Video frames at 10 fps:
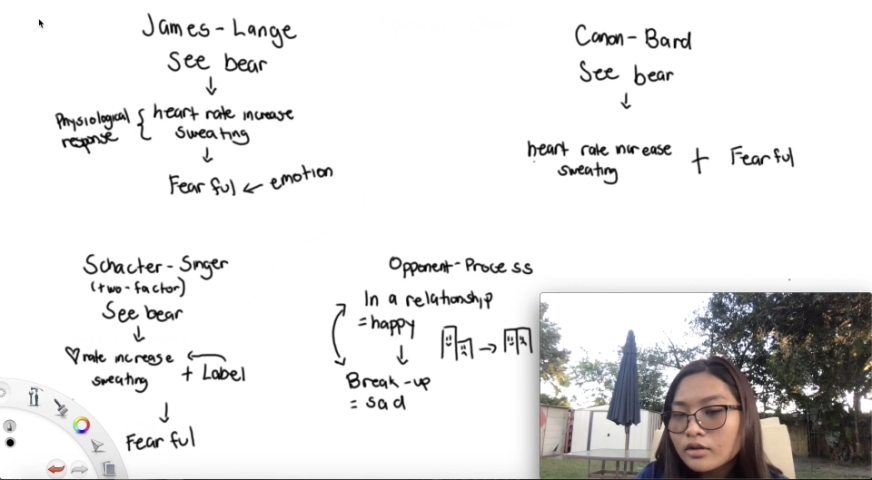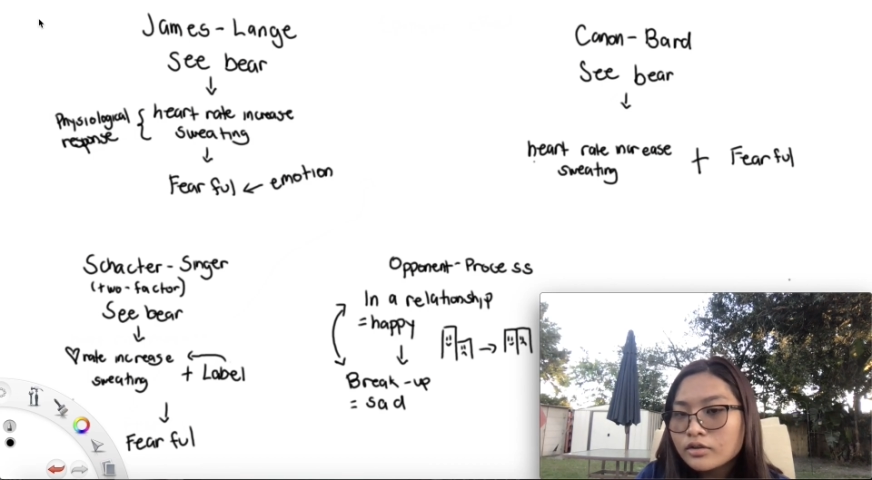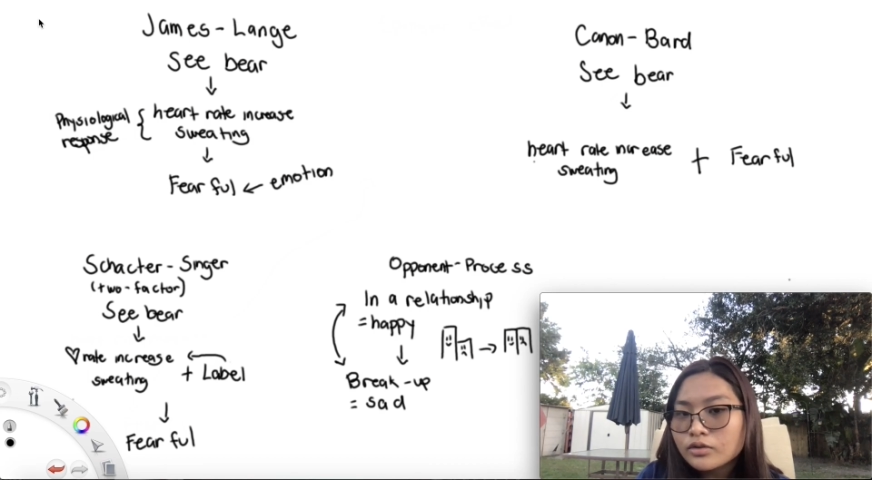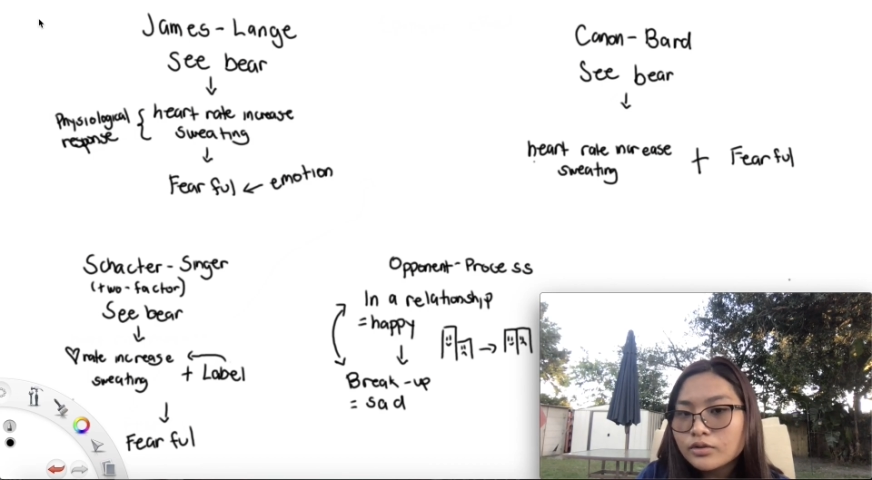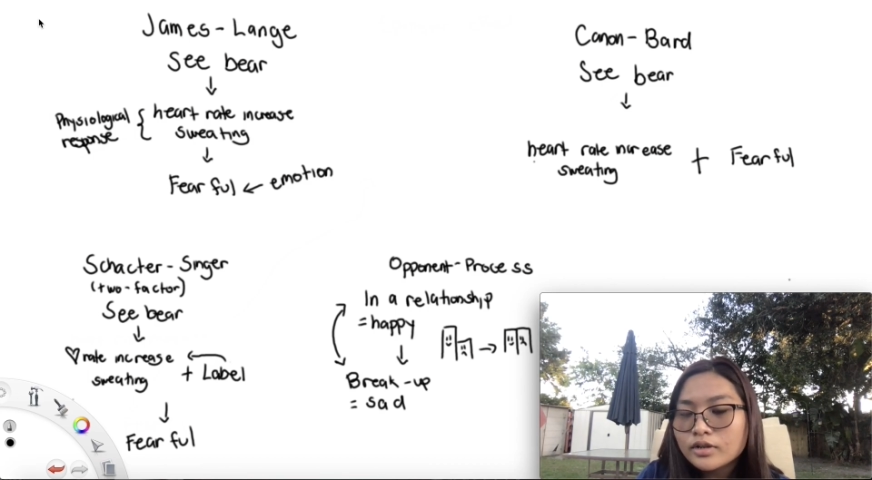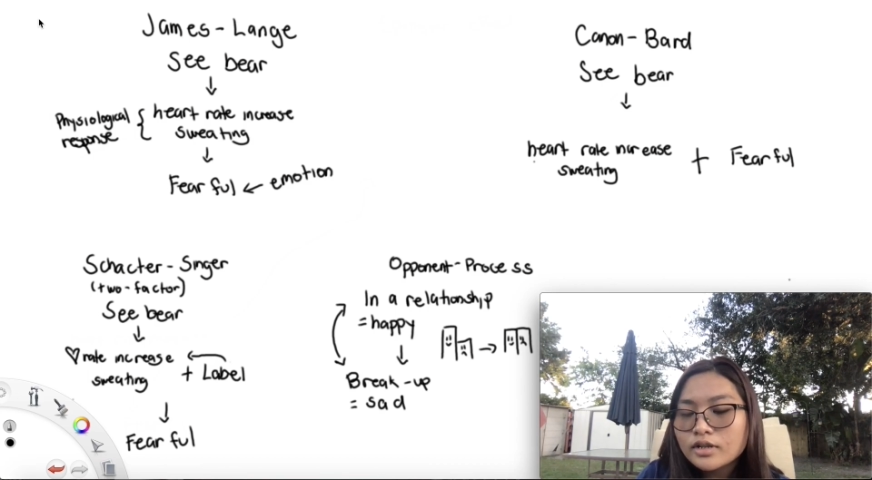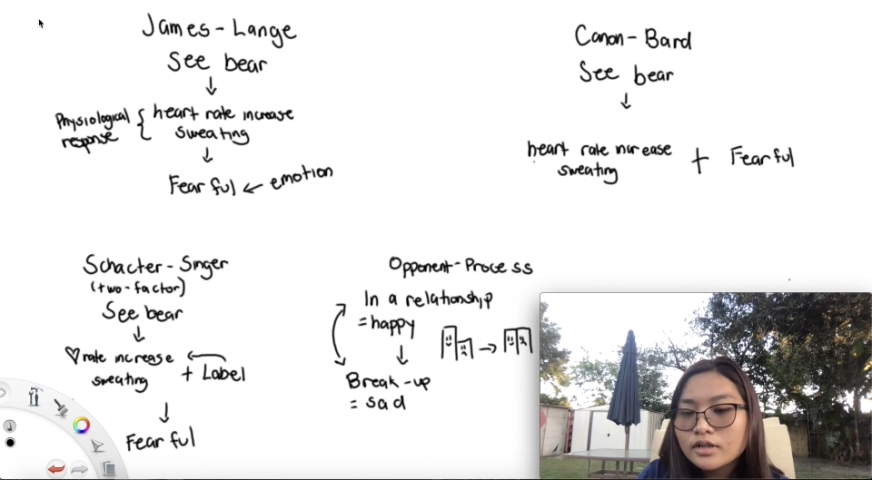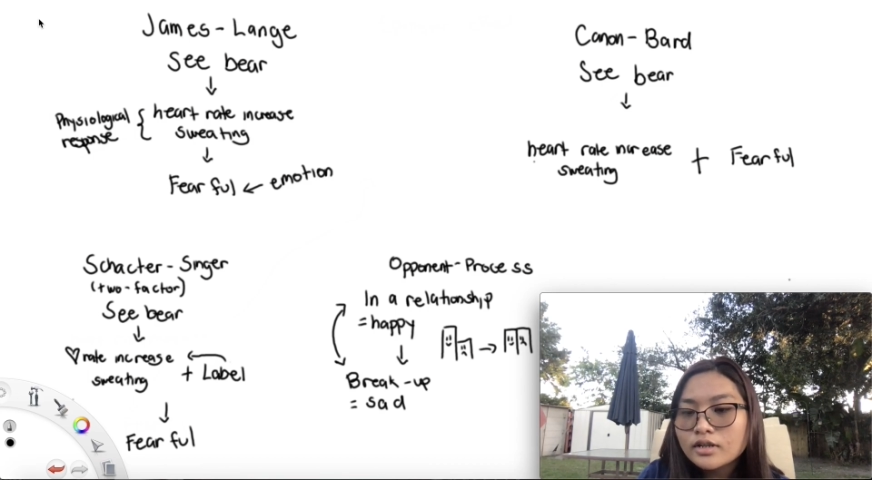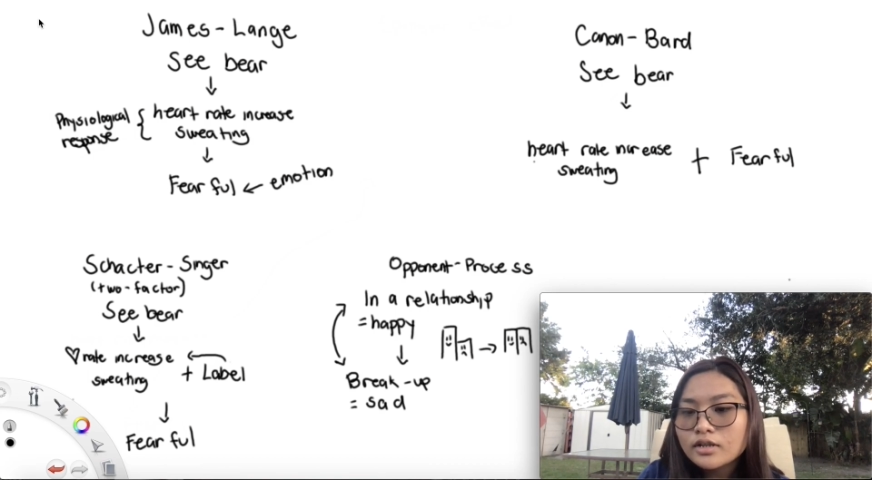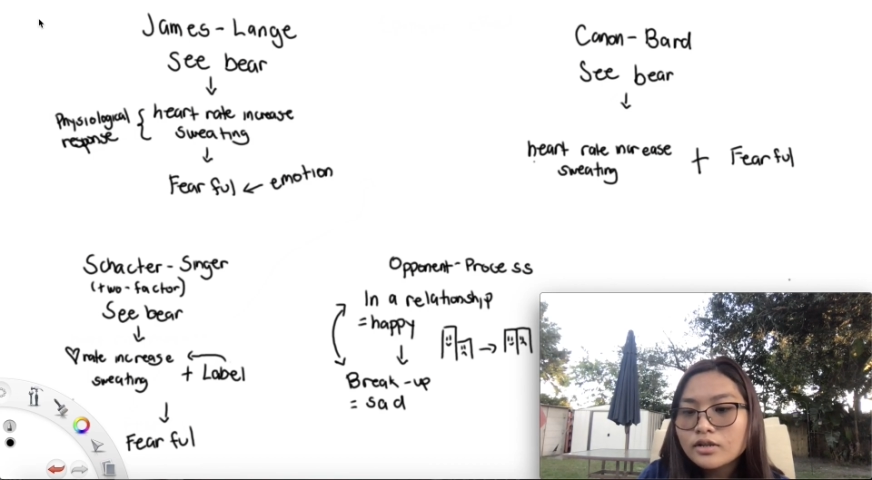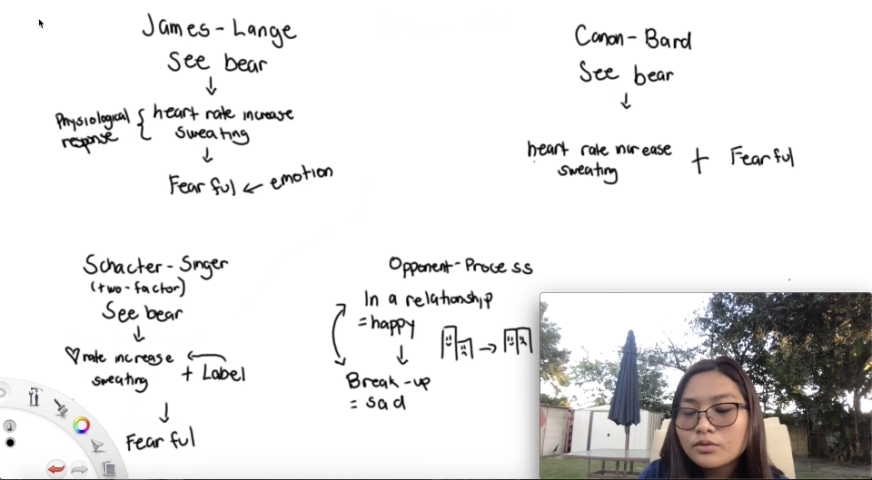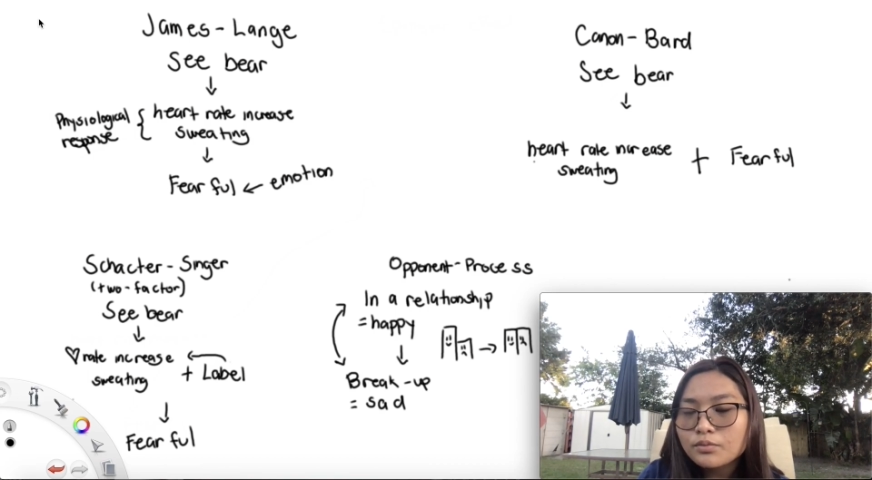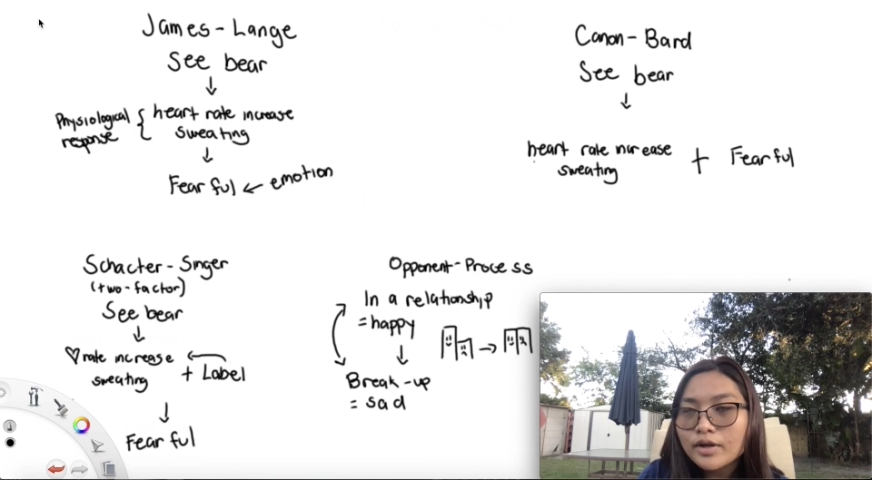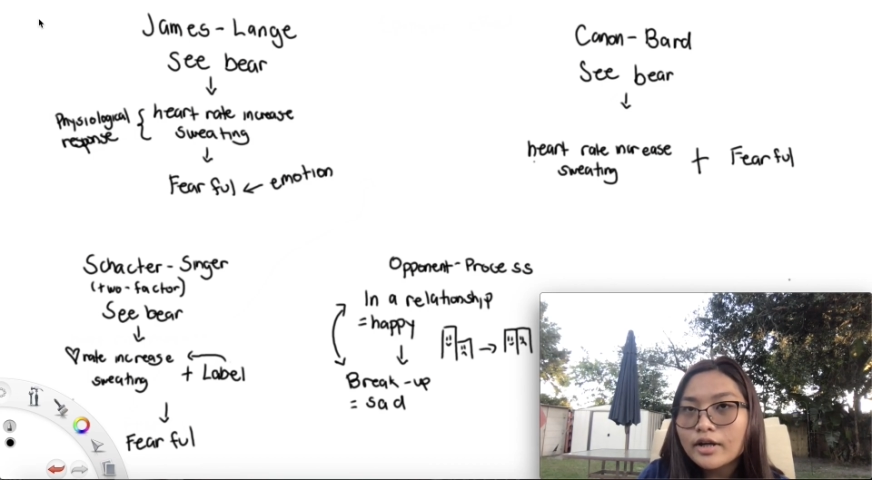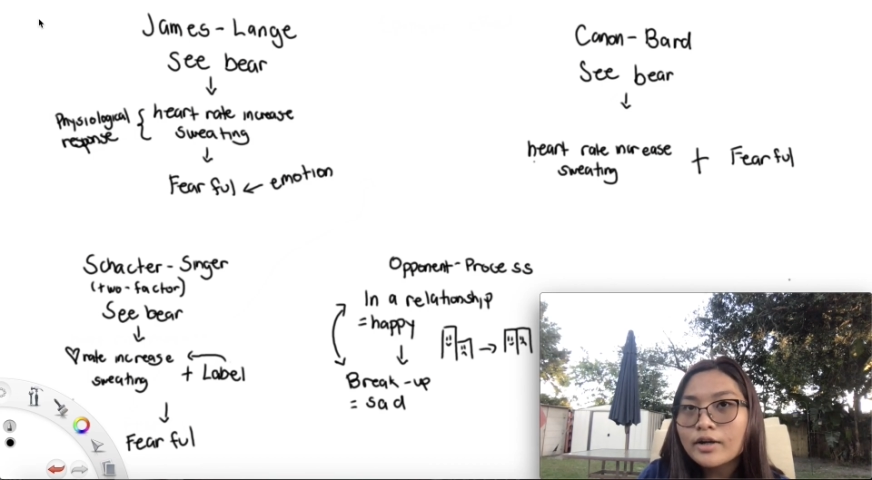So this is
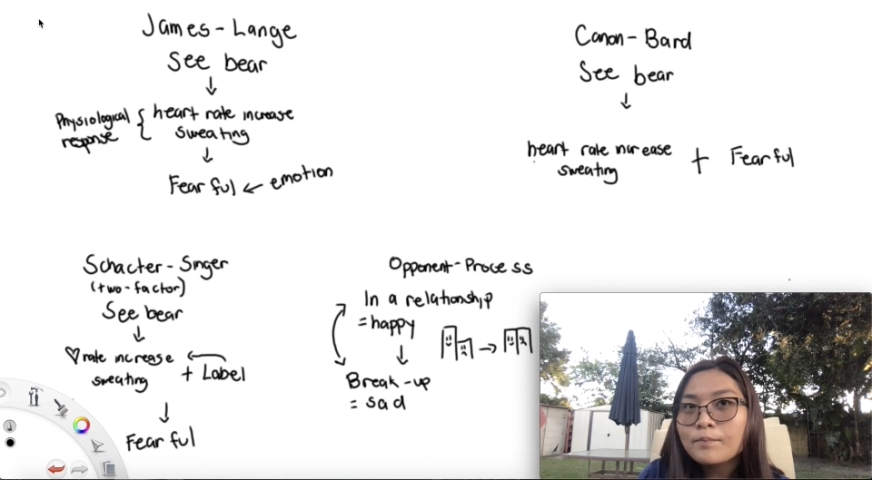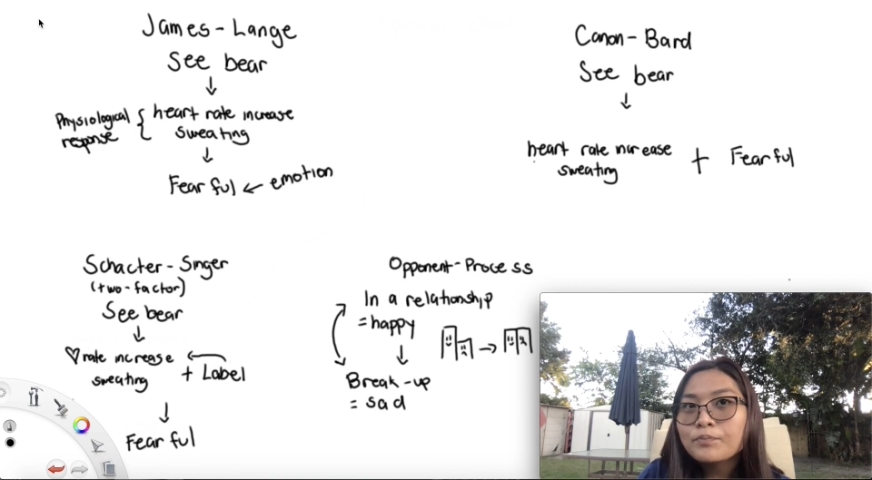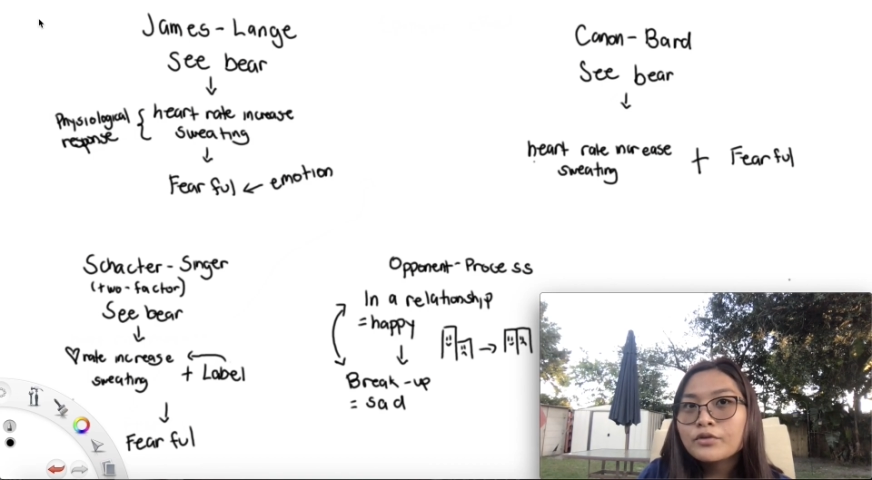where